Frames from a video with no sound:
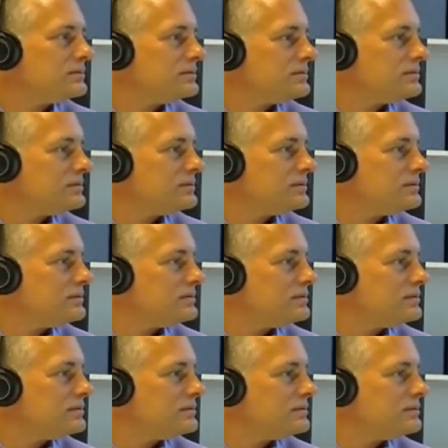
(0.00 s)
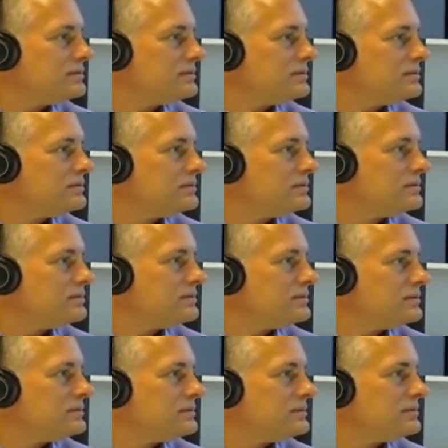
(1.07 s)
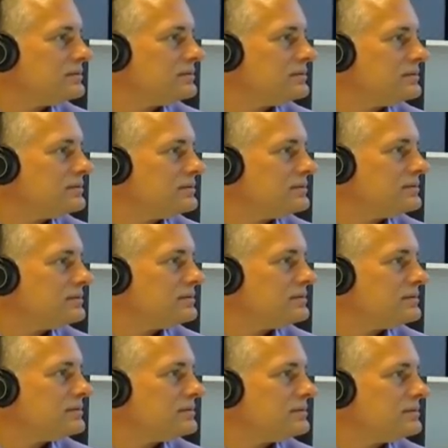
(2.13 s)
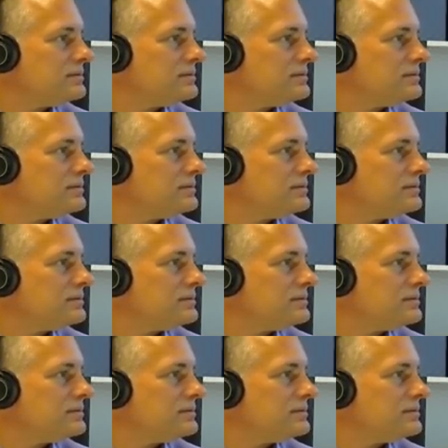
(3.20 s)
No words are spoken by the person on screen.